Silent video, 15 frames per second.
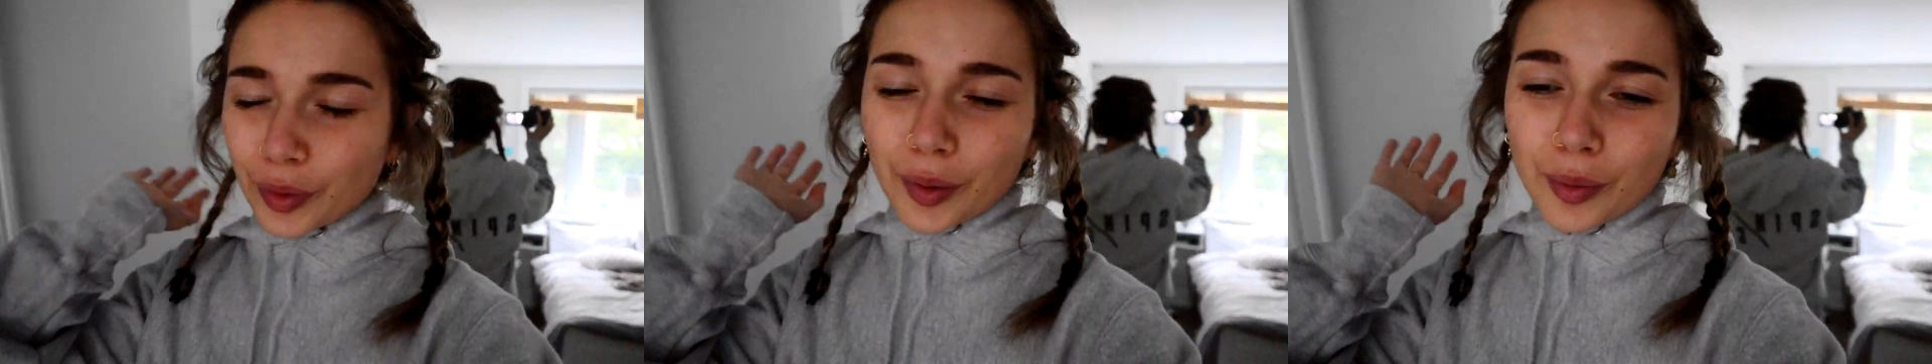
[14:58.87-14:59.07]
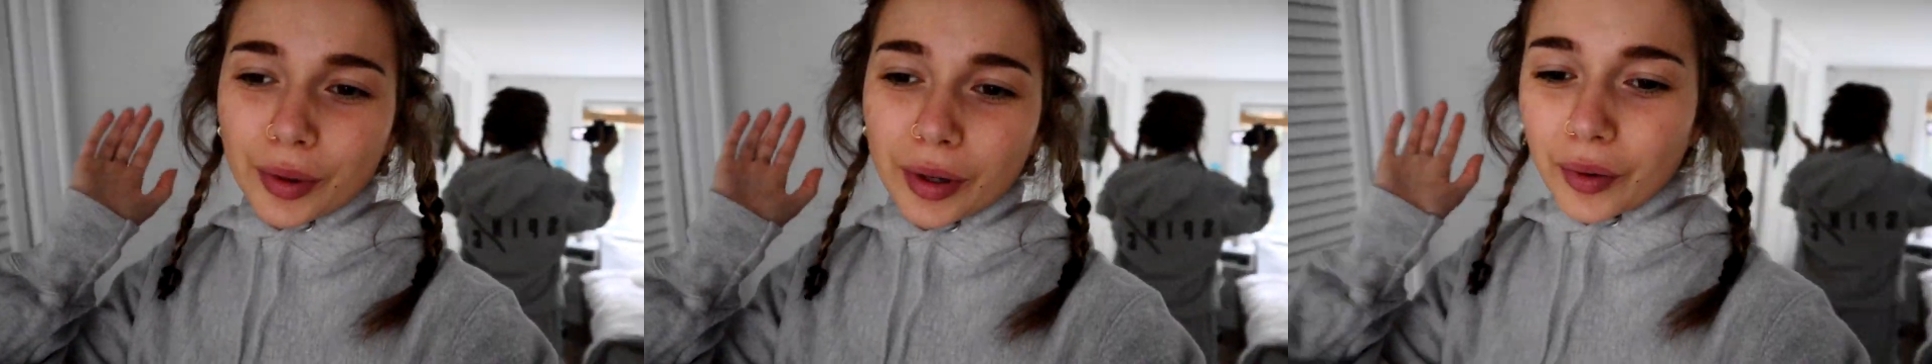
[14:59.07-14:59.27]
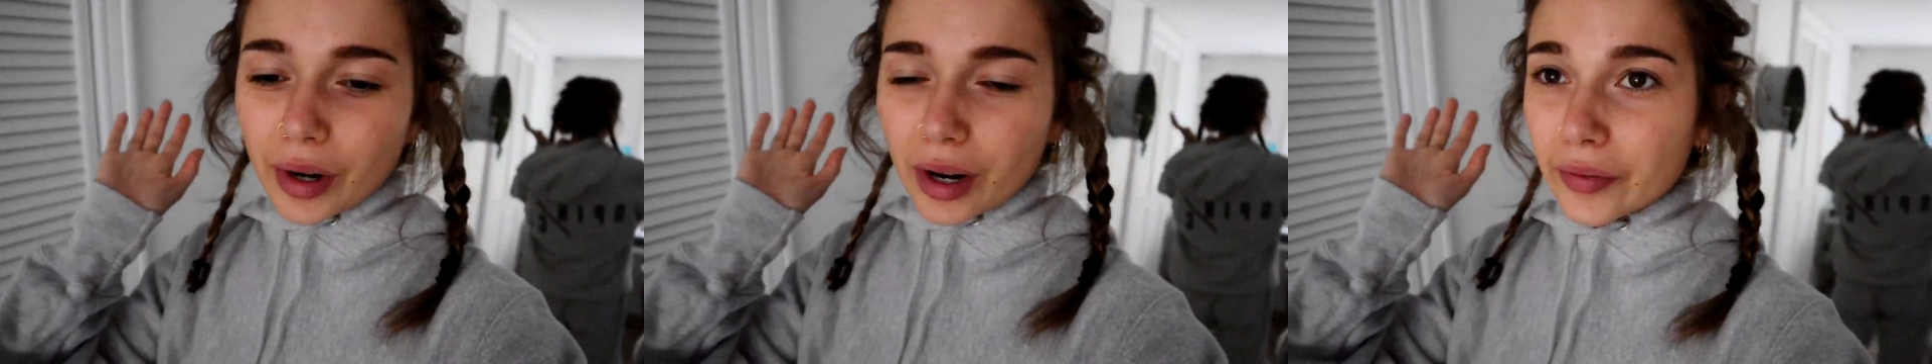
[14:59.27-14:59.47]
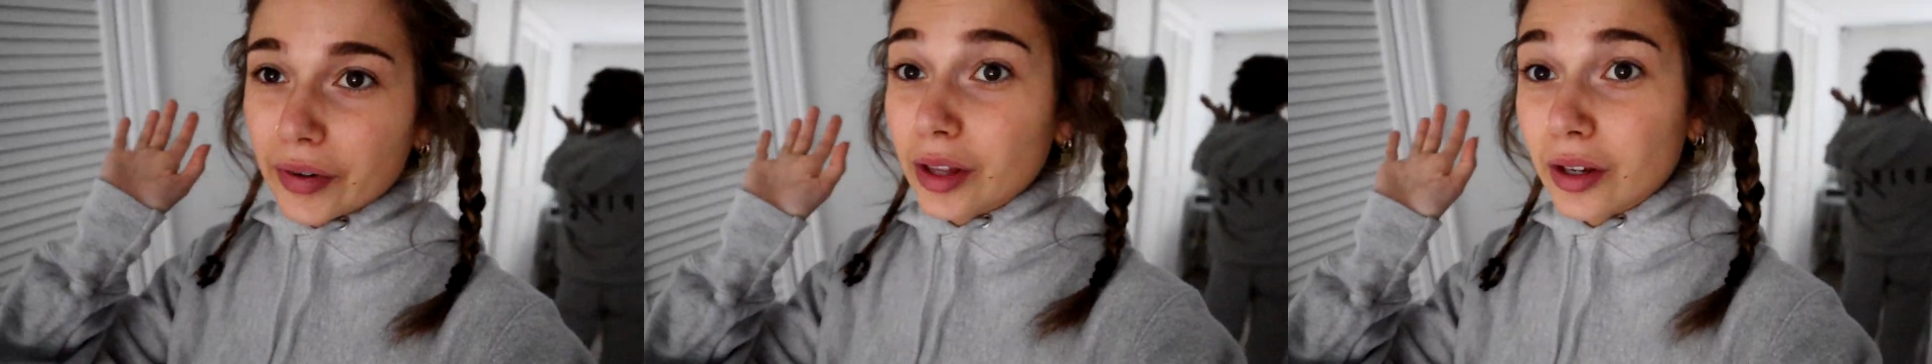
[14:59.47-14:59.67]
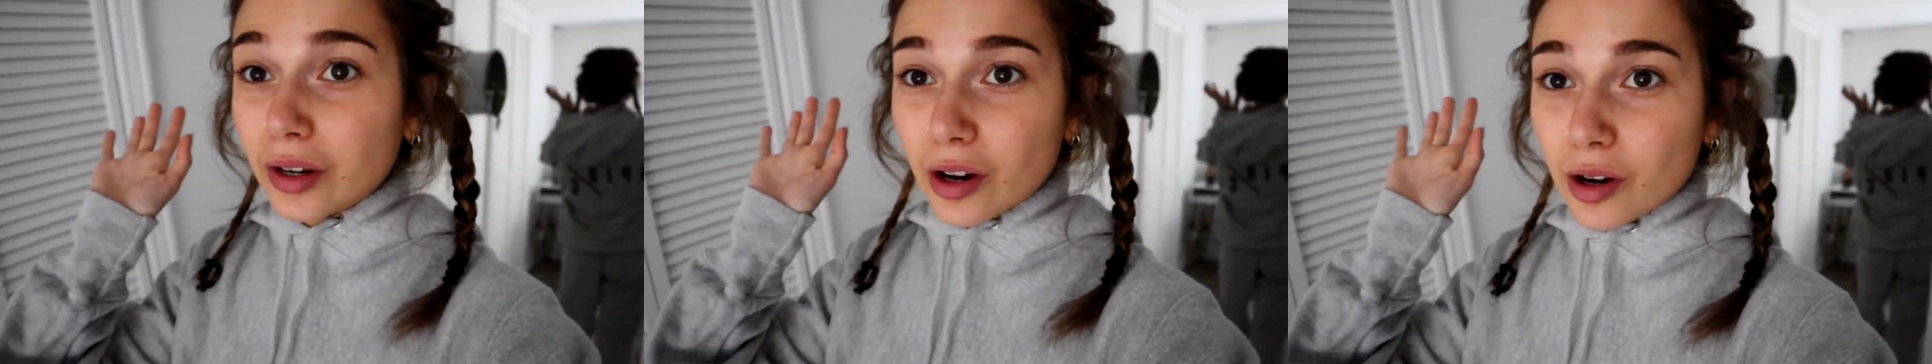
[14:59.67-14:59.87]
but whatever,
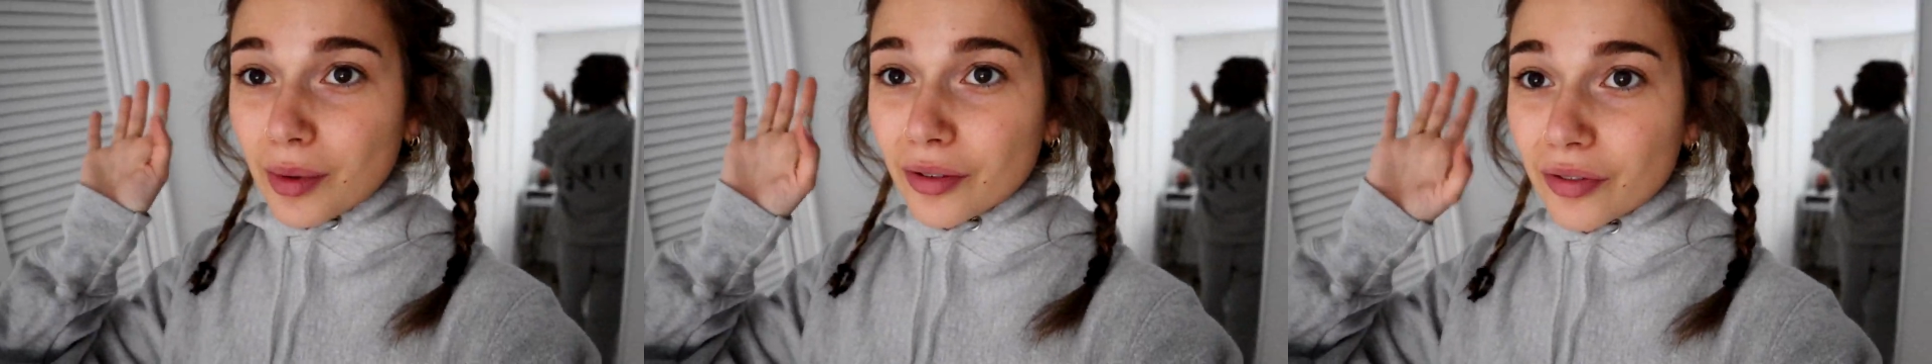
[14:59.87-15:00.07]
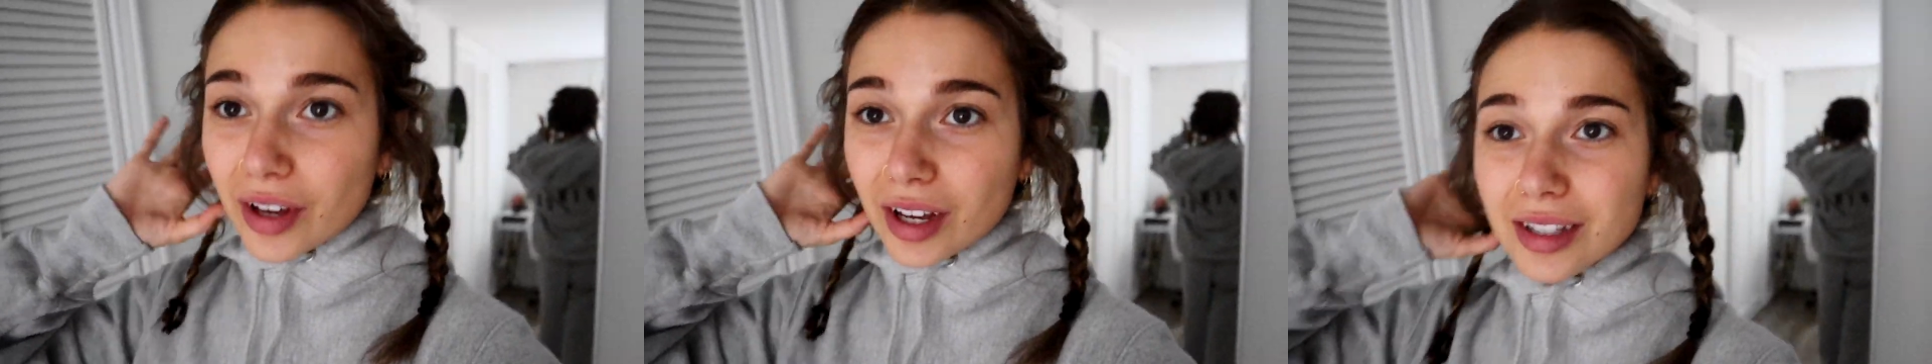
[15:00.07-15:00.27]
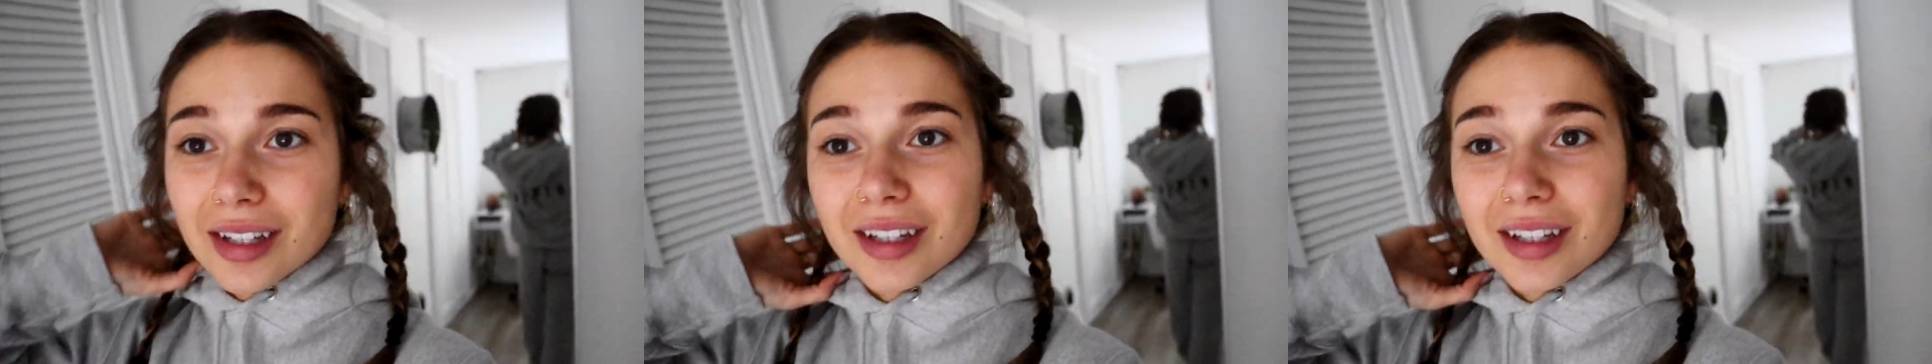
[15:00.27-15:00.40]
they're out of my face,